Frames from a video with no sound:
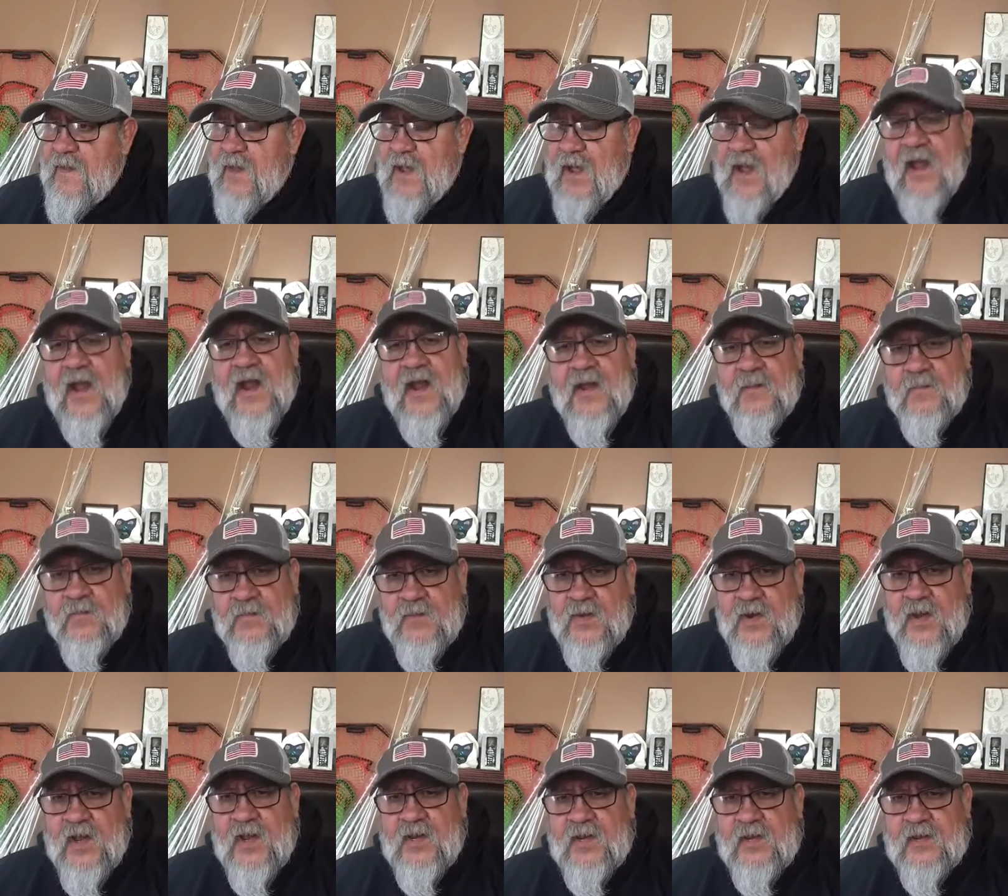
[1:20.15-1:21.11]
am
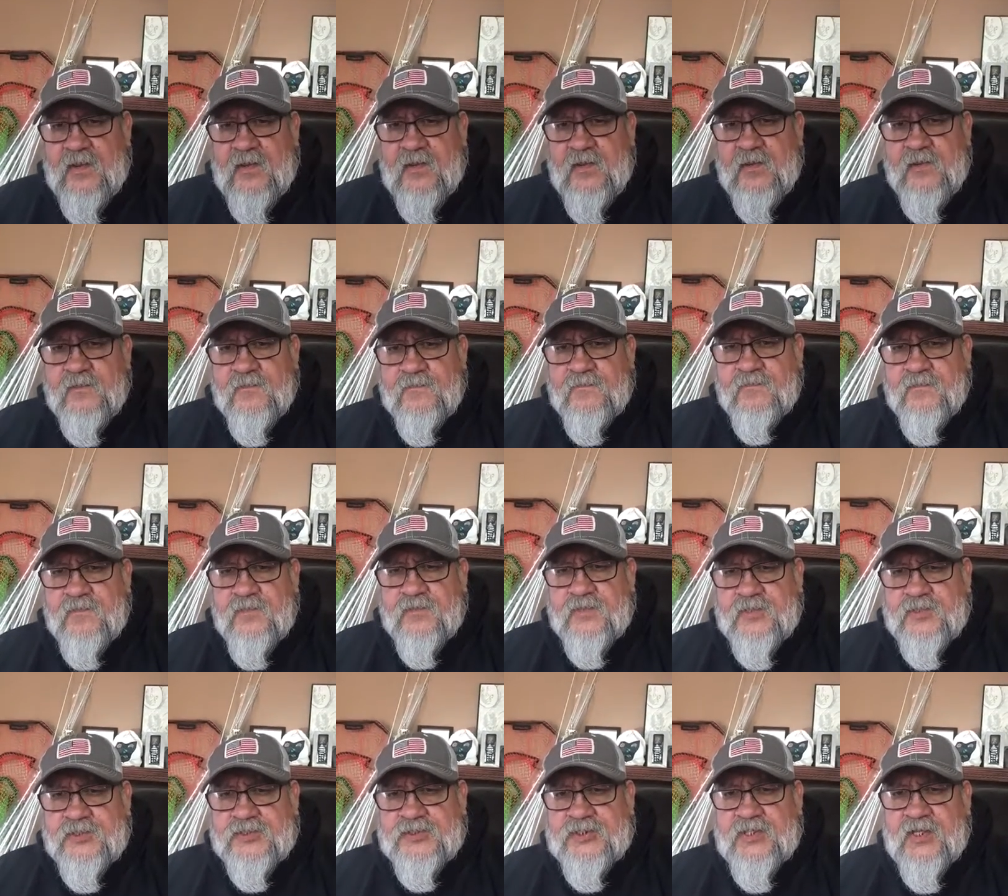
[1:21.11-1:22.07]
ready for
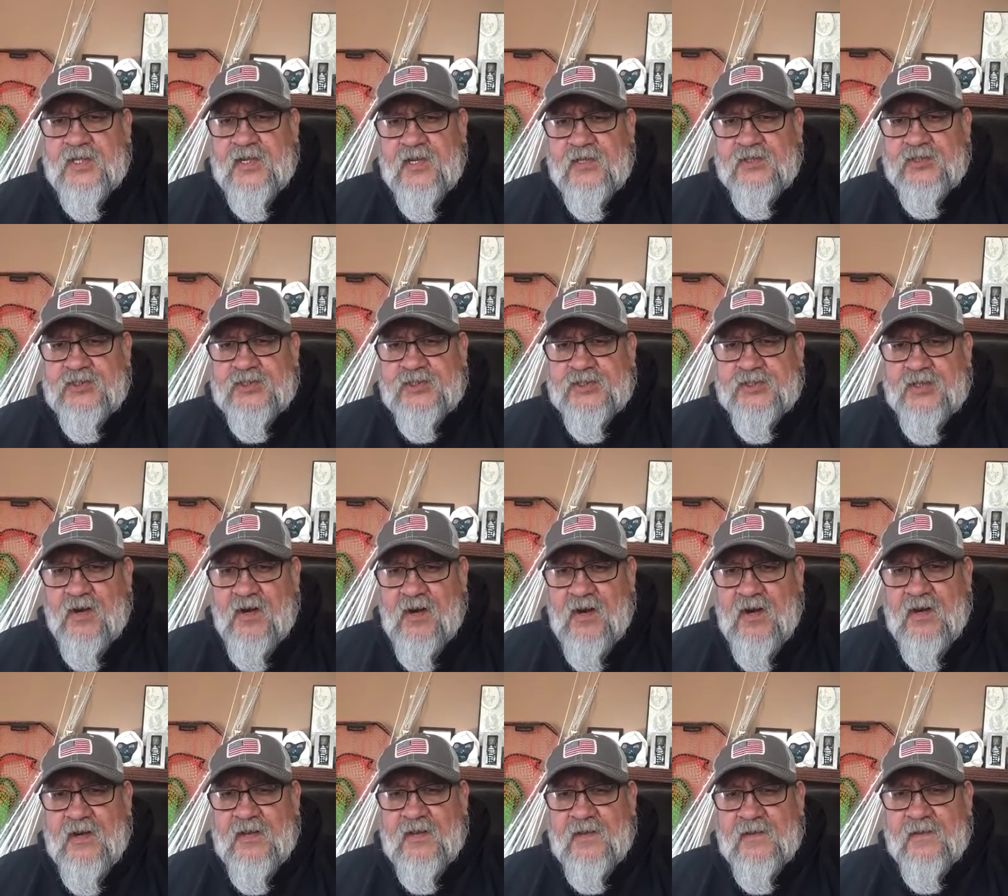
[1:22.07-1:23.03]
this to get
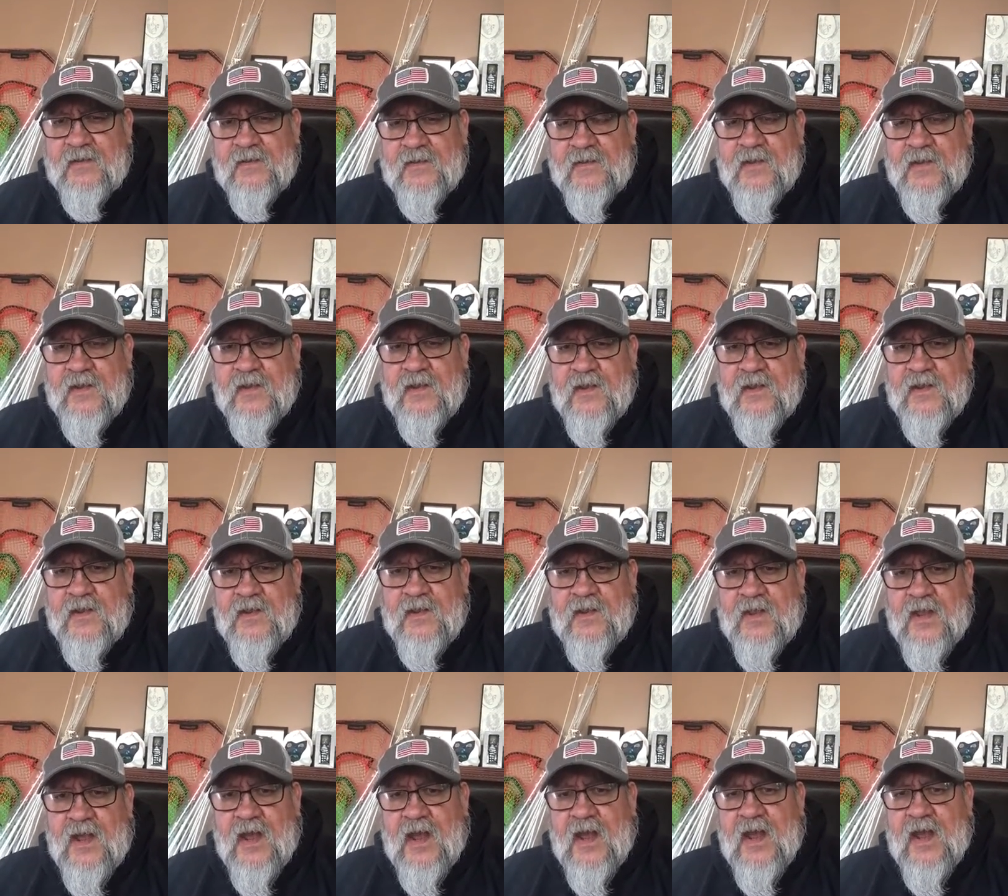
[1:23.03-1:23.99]
started.
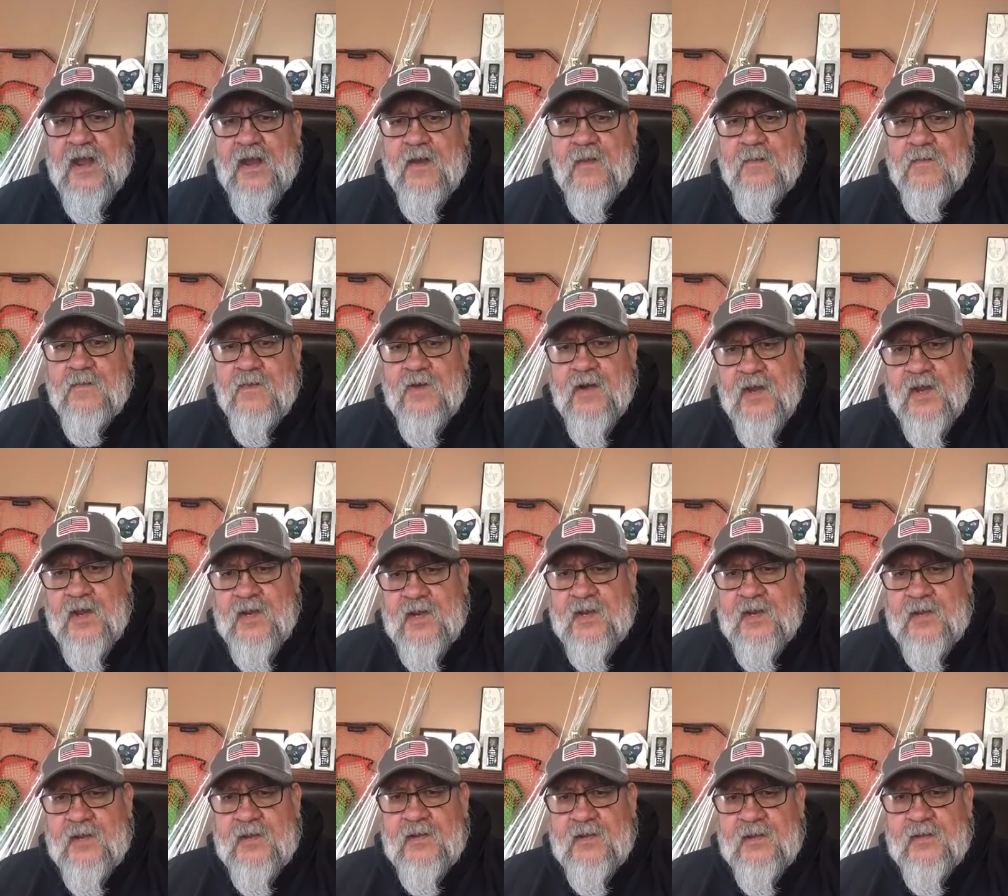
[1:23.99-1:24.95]
I am
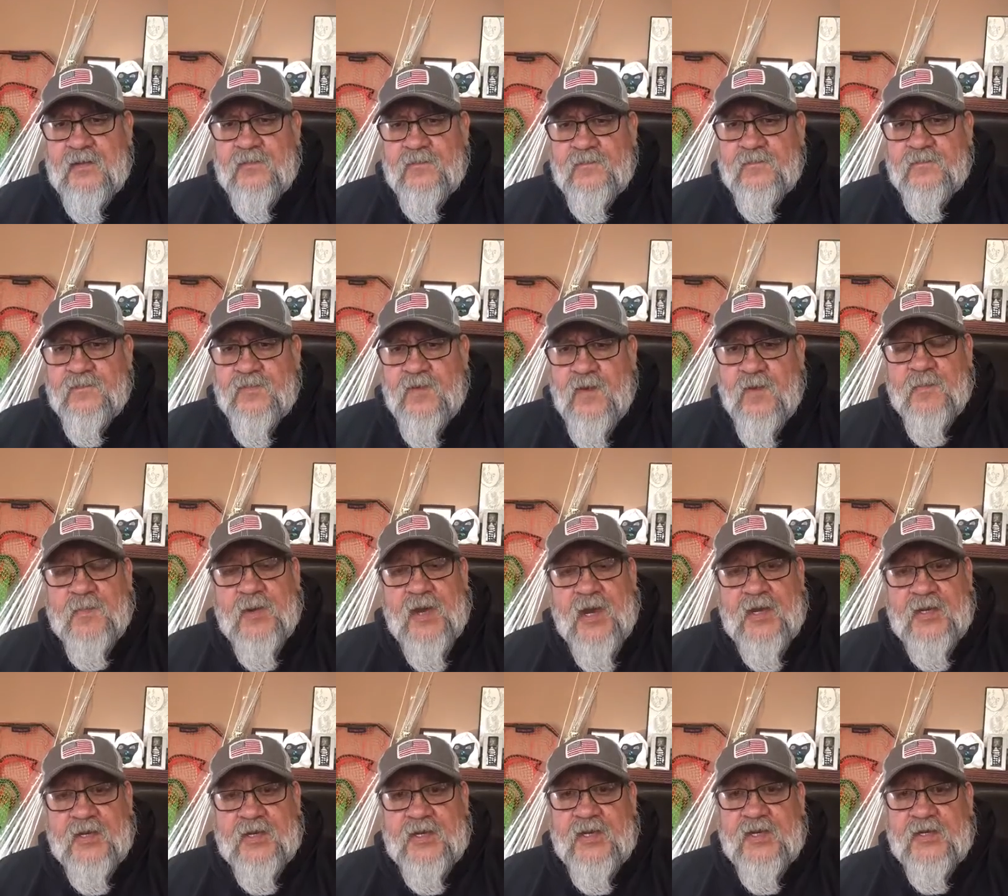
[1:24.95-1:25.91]
ready for
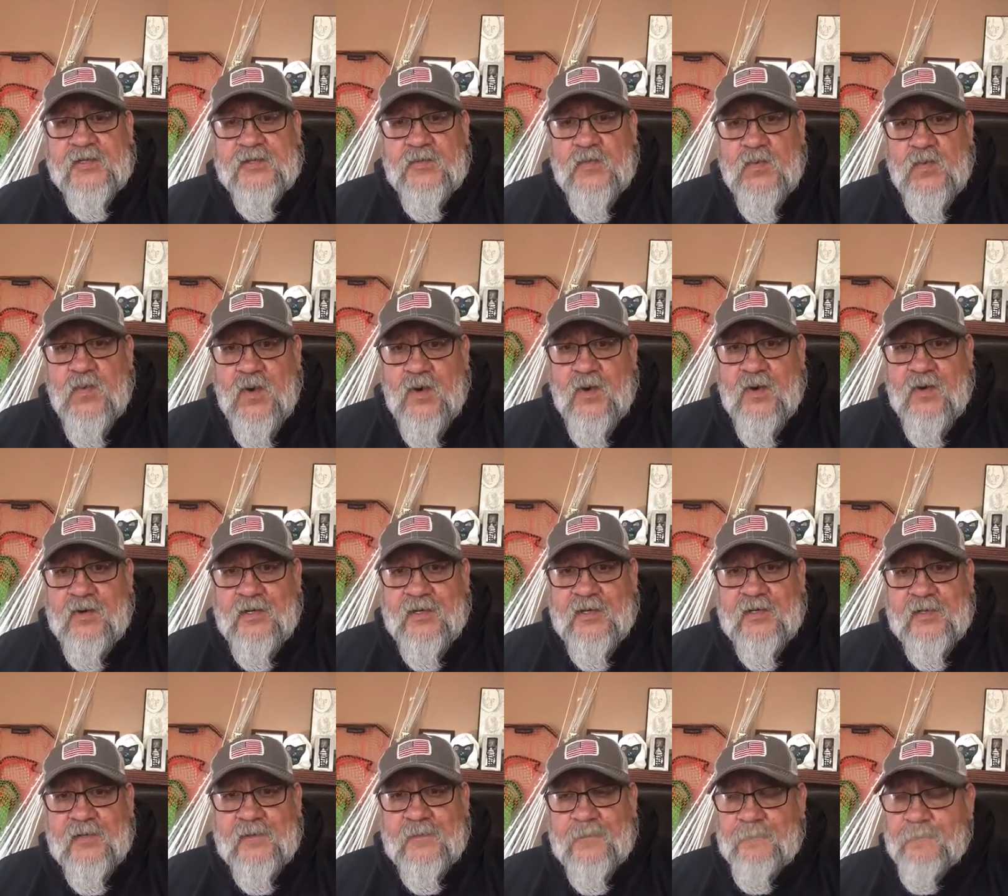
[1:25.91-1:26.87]
everybody to get to
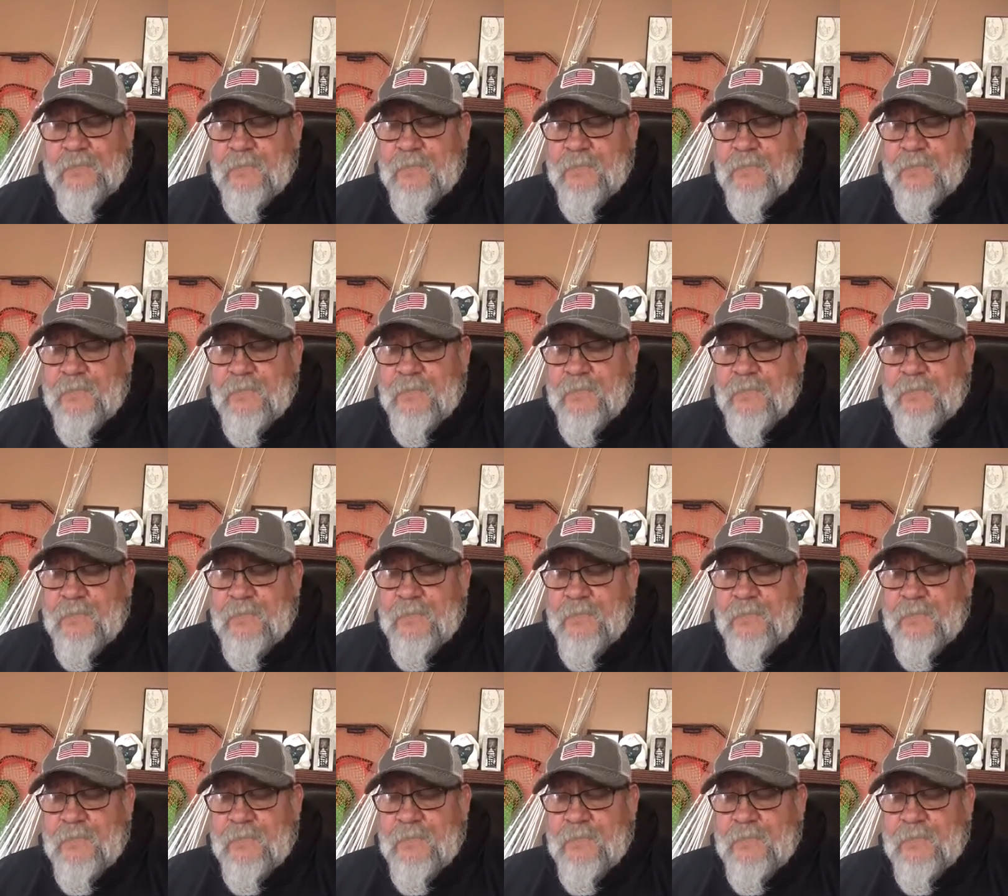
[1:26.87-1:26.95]
work.